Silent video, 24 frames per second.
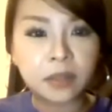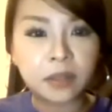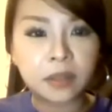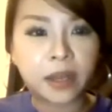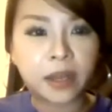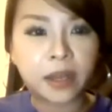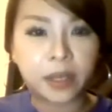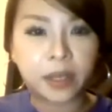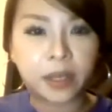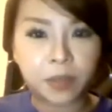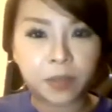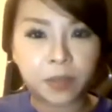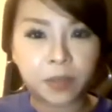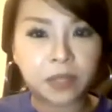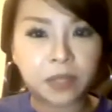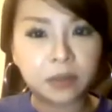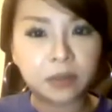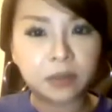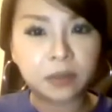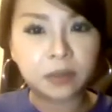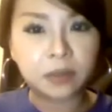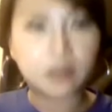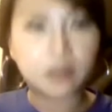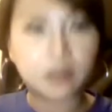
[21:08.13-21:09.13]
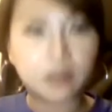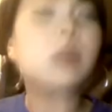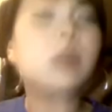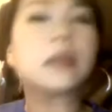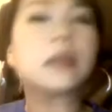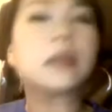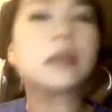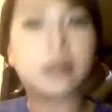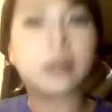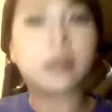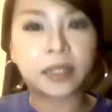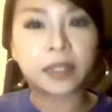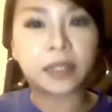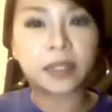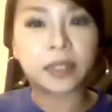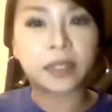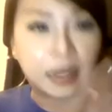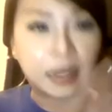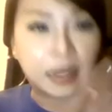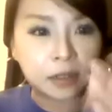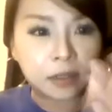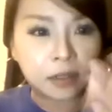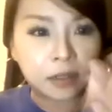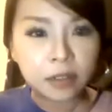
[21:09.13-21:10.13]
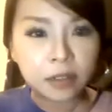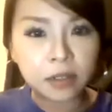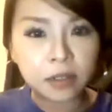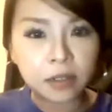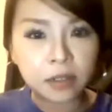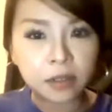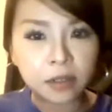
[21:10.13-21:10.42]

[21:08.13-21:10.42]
High, high appeal. appeal, yes. Color?